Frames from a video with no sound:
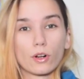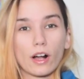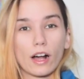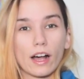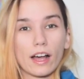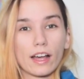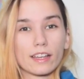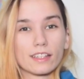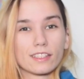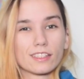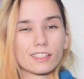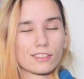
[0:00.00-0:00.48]

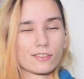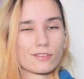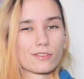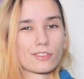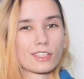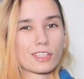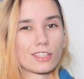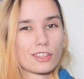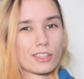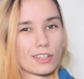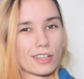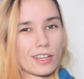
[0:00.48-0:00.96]
I didn't
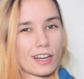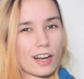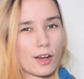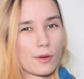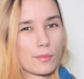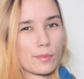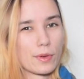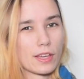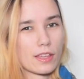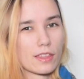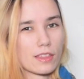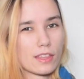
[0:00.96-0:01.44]
really look at how
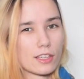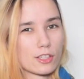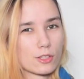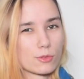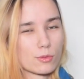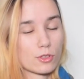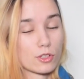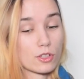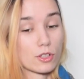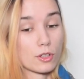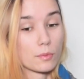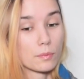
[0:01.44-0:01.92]
big things
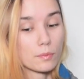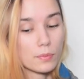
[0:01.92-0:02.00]
were gonna